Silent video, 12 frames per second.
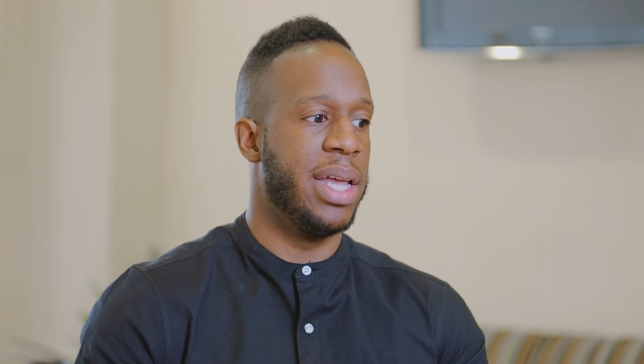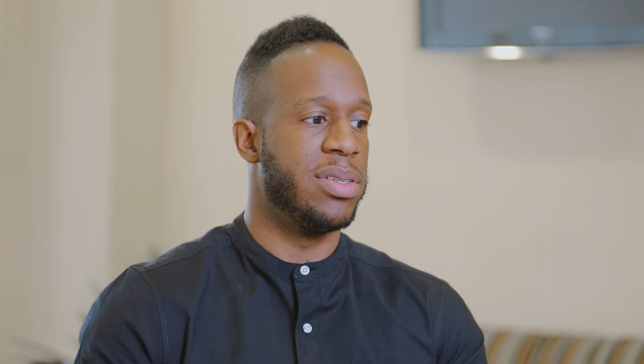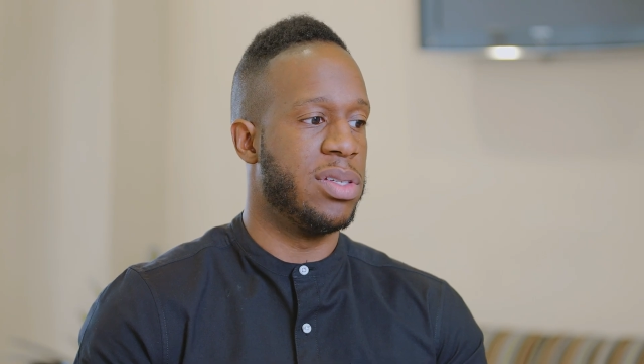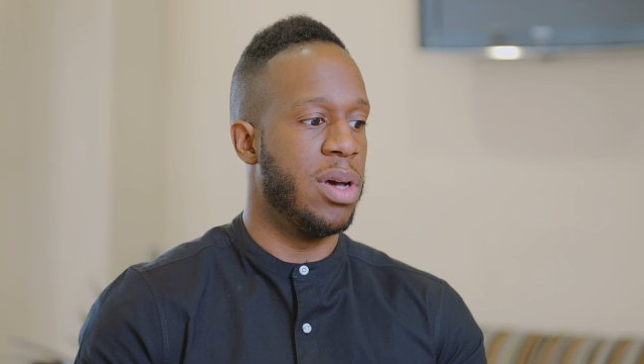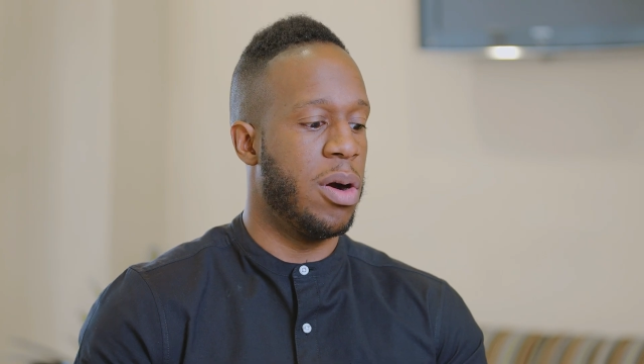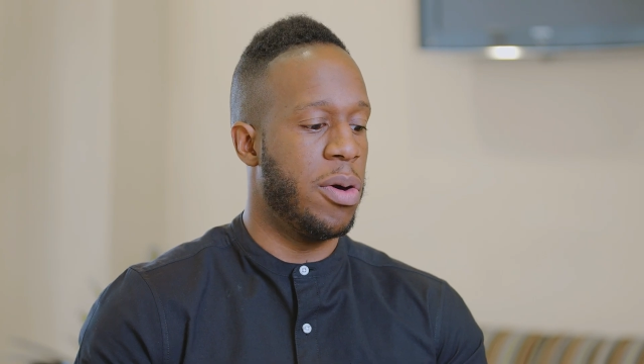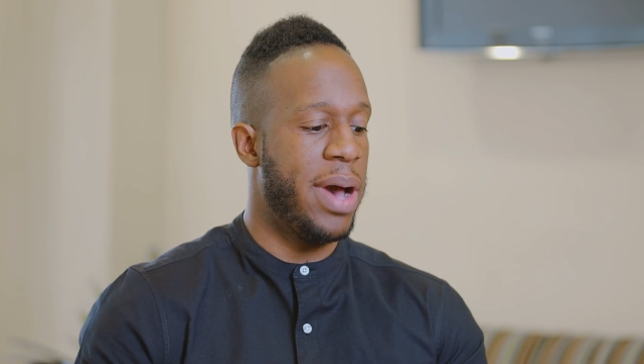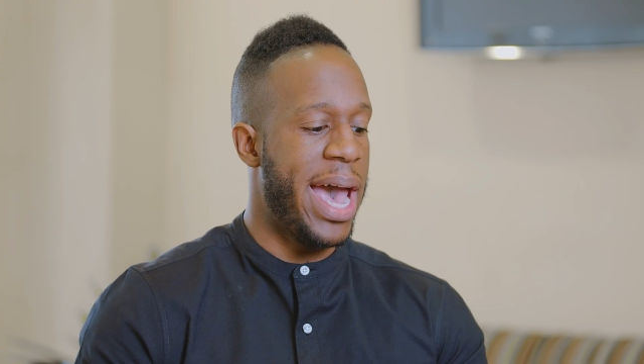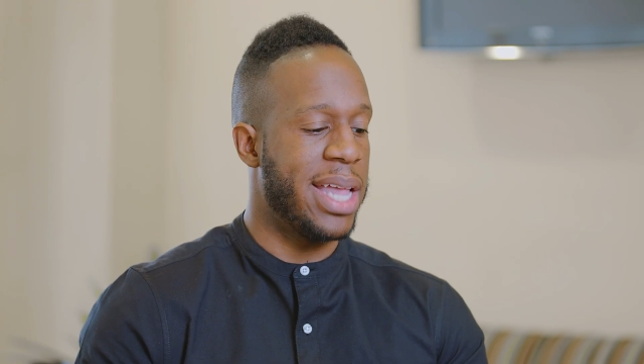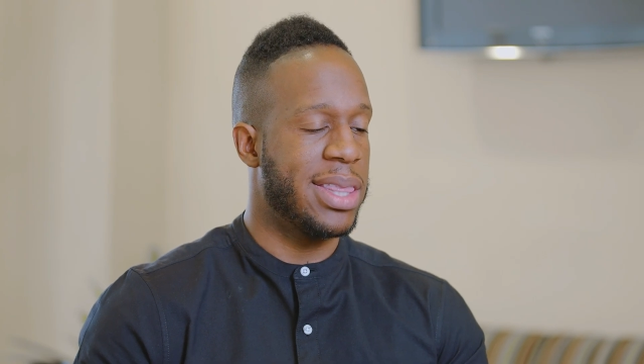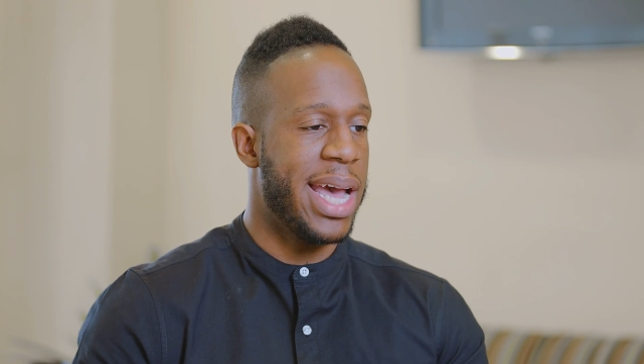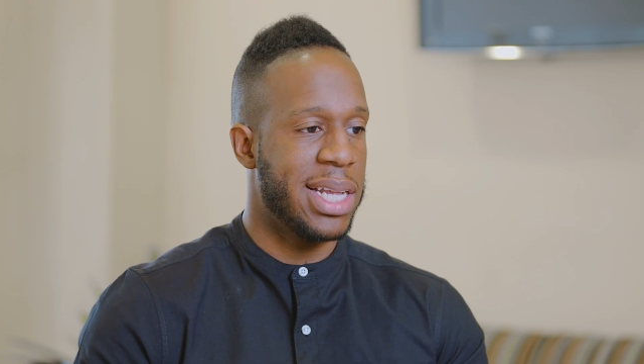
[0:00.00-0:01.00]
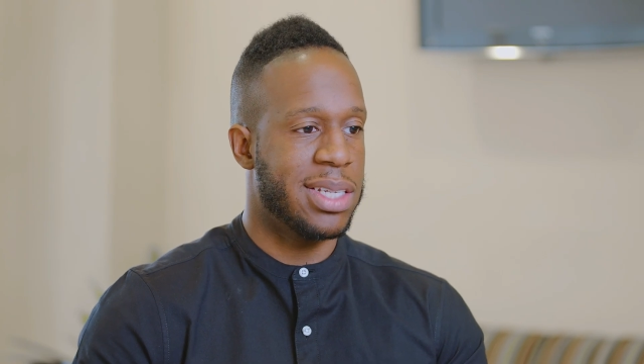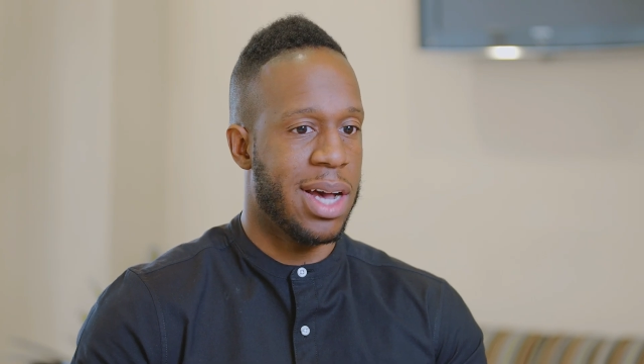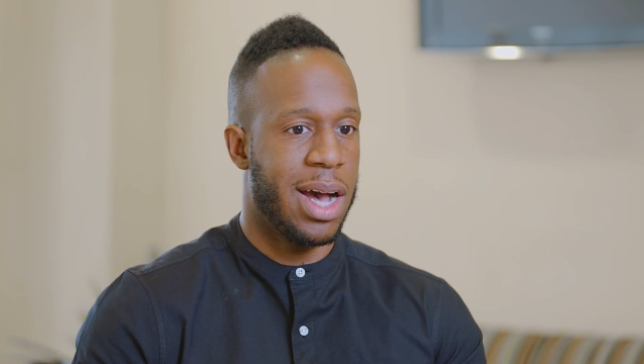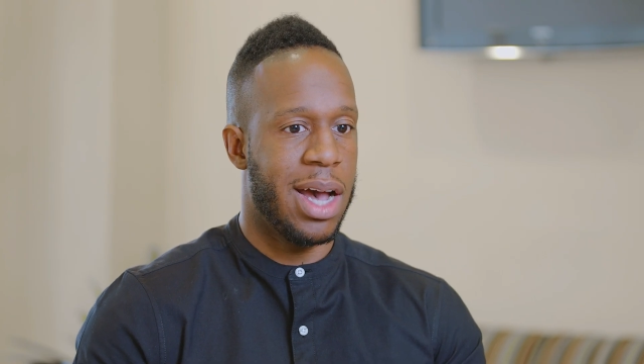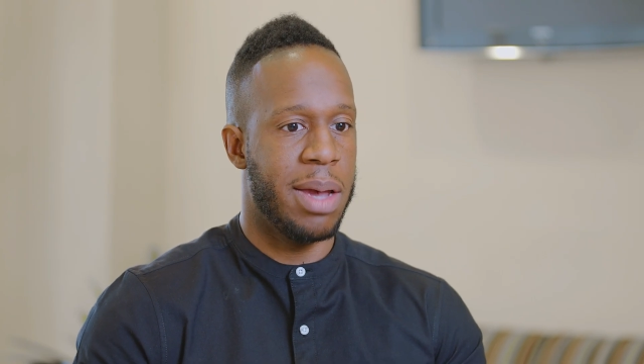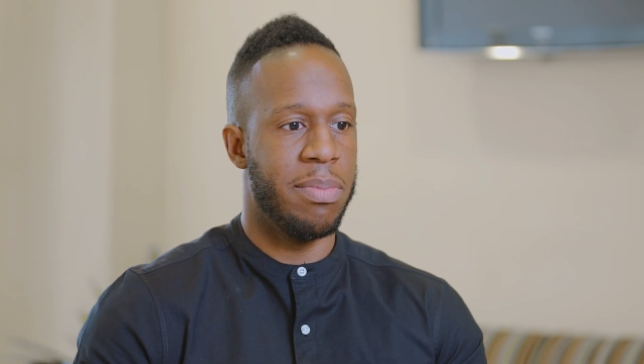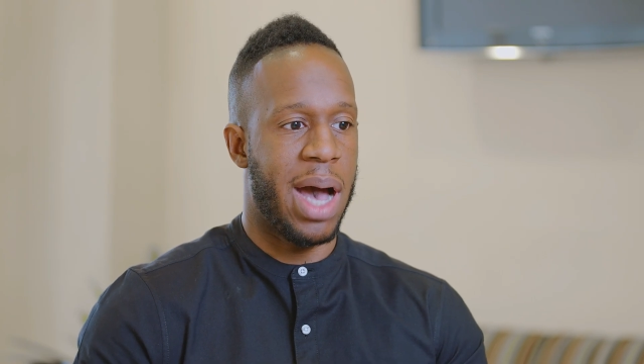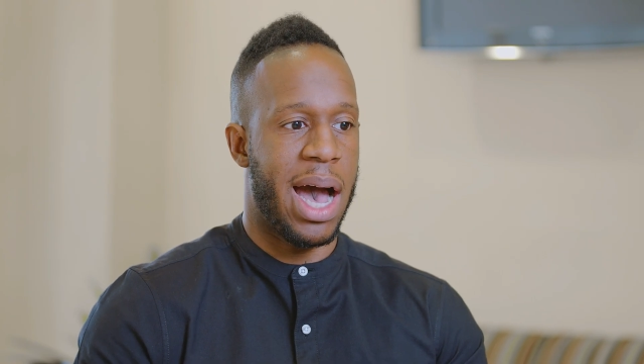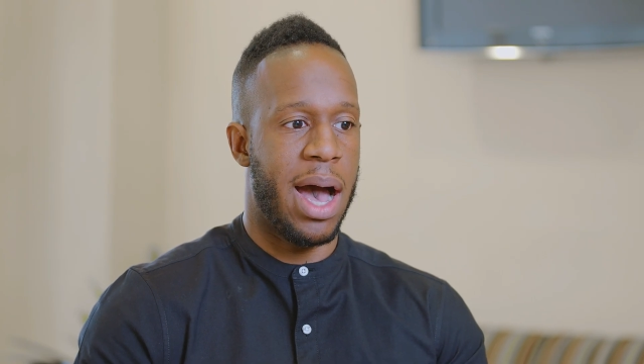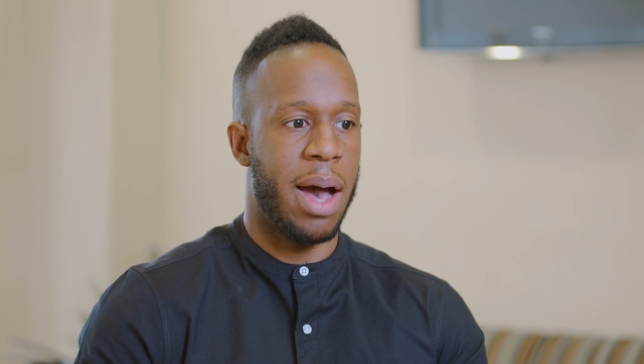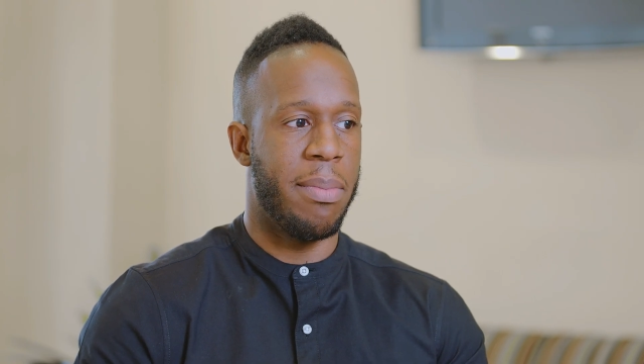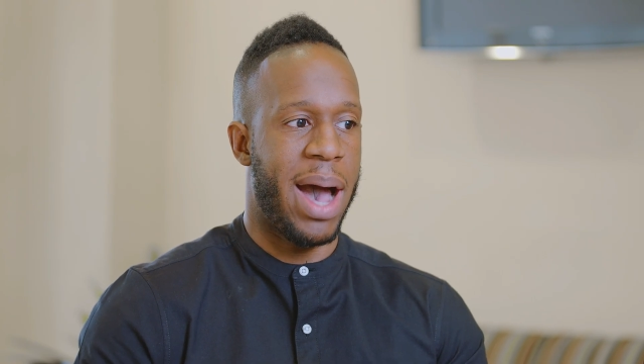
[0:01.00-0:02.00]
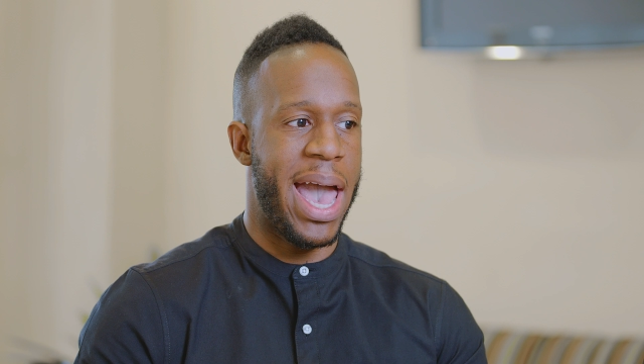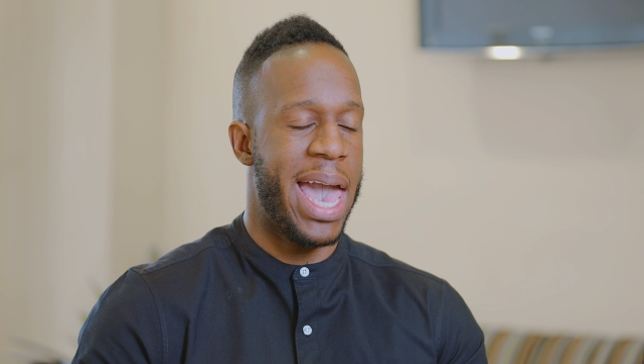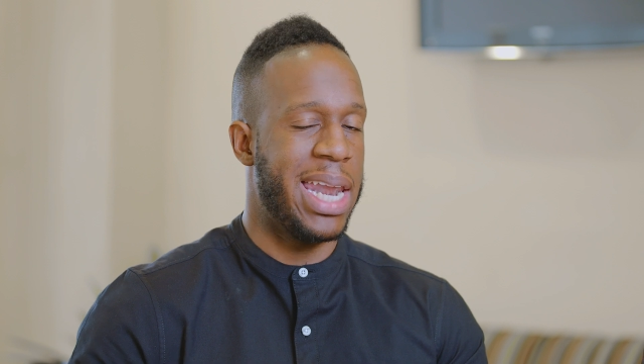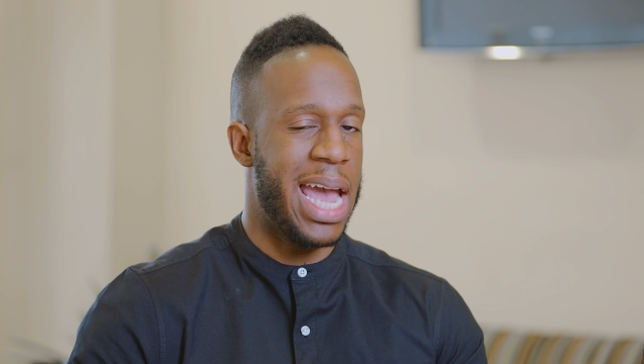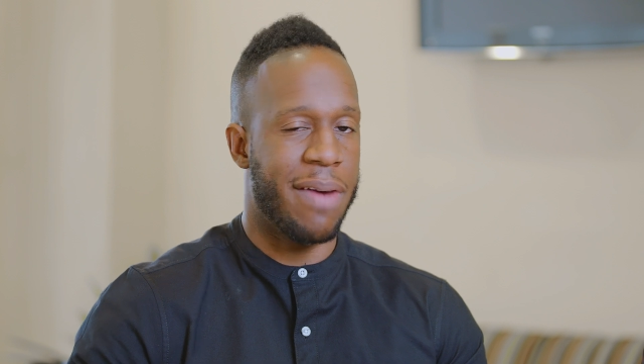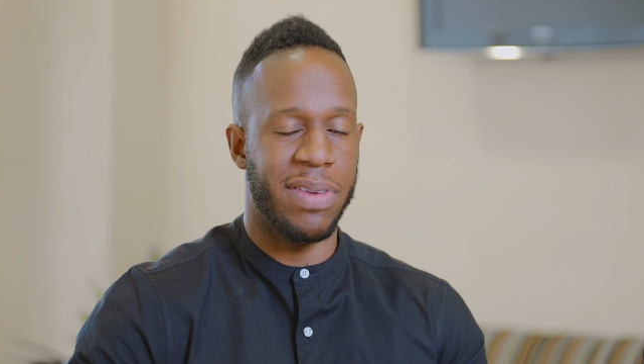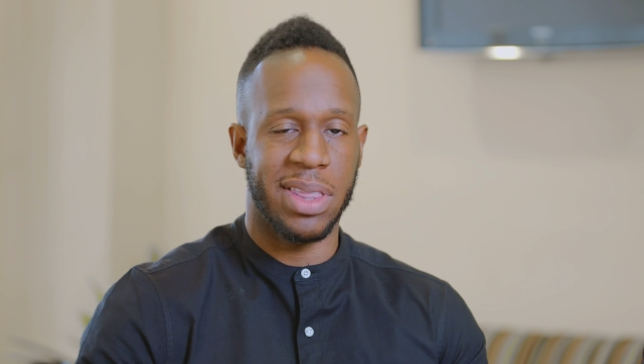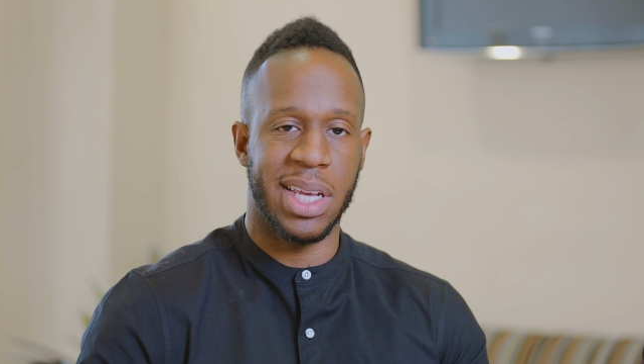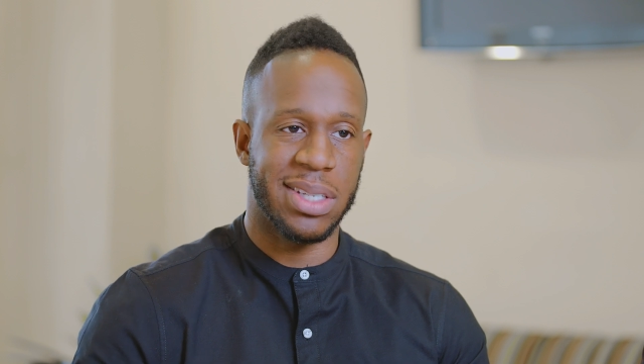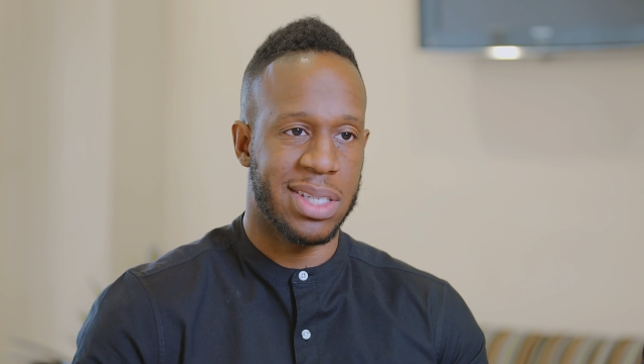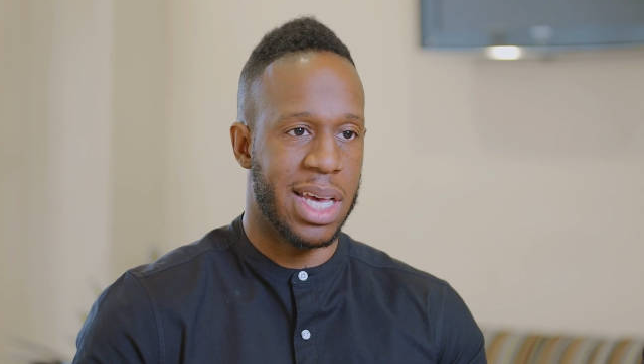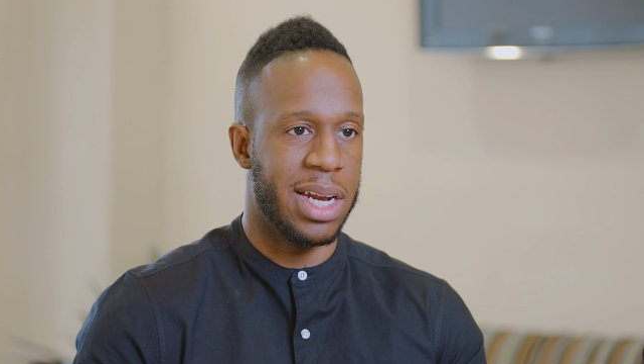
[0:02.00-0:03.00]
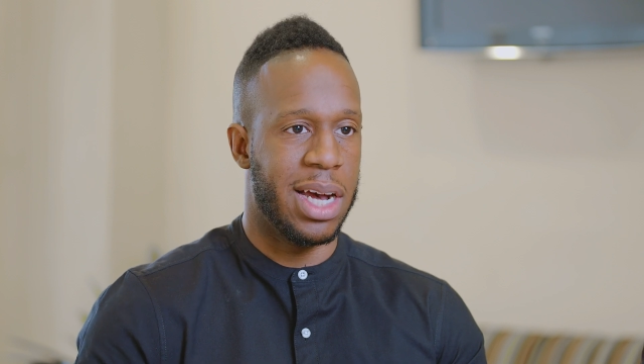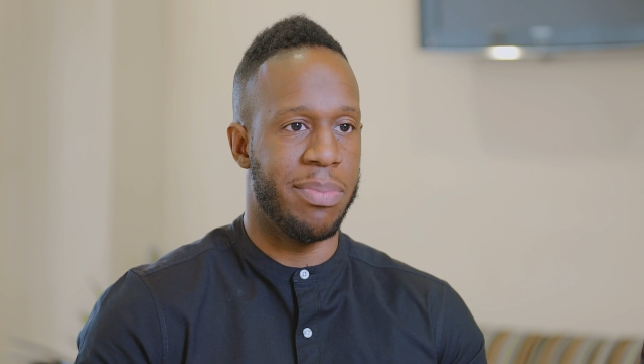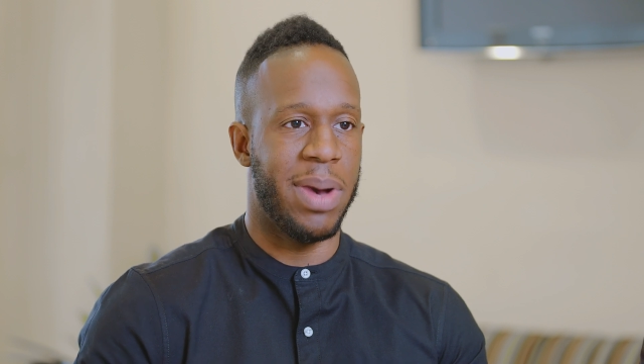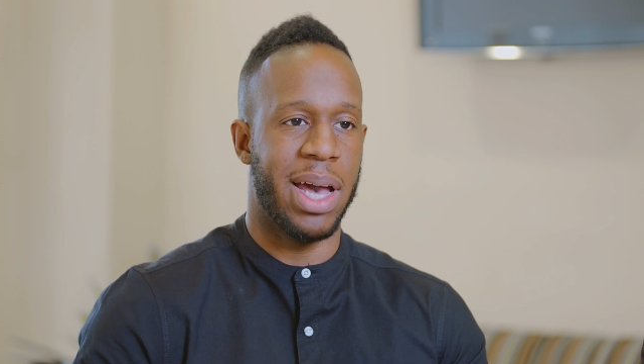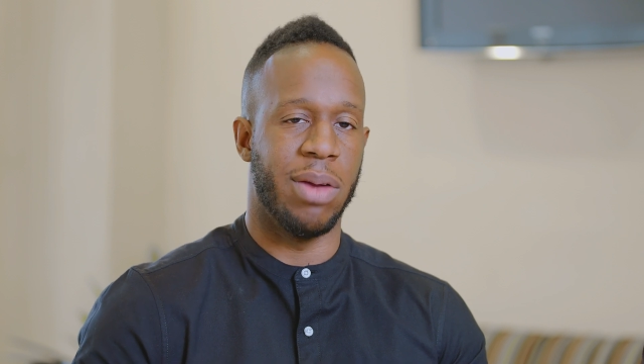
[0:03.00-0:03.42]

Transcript: And so at that time, um, I had everything set up.